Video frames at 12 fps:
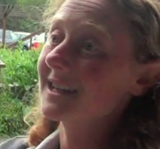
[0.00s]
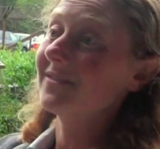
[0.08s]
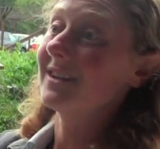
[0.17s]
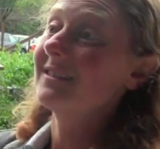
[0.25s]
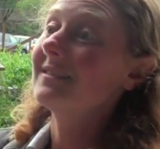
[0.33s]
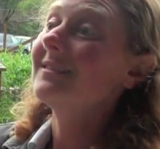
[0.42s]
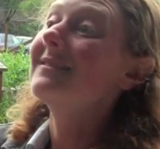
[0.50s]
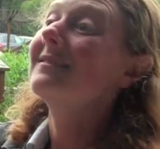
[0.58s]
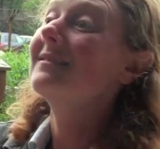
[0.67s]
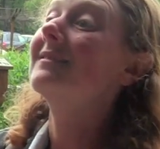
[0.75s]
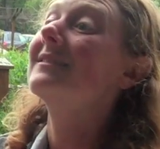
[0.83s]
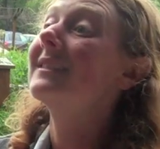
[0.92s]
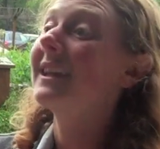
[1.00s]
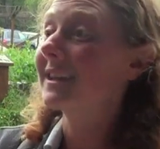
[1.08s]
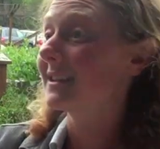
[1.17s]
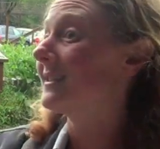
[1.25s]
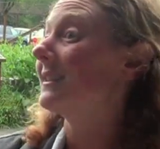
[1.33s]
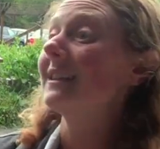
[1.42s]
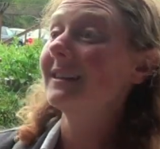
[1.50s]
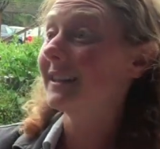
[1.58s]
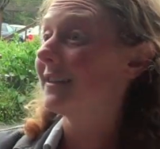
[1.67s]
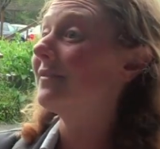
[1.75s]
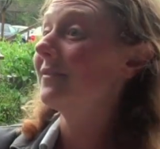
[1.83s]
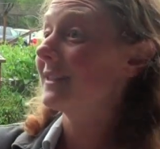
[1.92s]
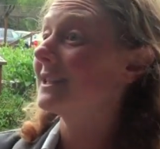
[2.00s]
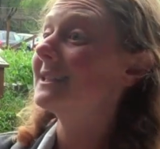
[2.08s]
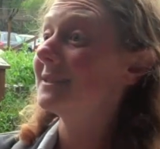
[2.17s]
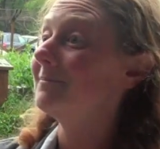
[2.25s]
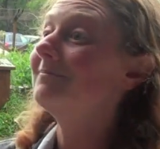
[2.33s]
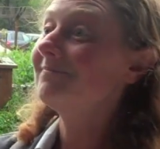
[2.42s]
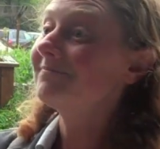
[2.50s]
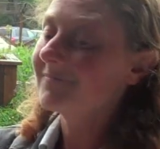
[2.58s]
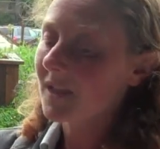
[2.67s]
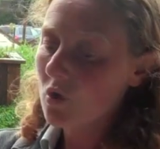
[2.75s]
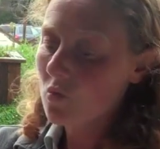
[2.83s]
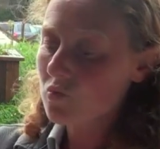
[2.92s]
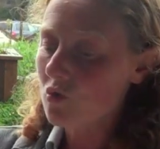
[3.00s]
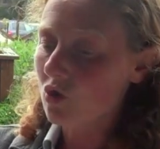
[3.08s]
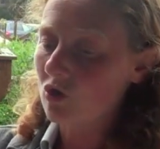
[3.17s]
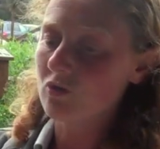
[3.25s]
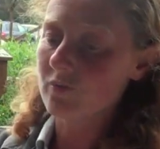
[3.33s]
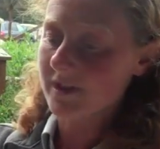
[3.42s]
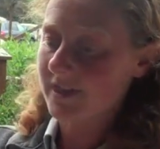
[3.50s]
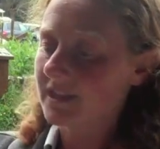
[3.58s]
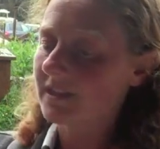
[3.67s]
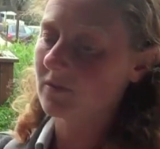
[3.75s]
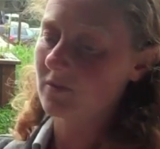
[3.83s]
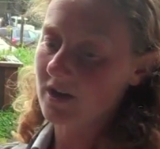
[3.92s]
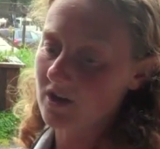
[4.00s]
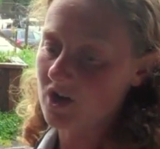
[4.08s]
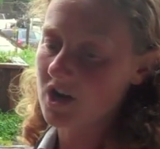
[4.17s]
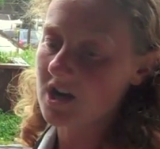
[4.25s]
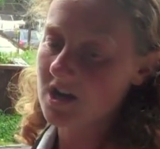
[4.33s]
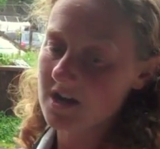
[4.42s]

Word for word: given. I get to then live this role within the greater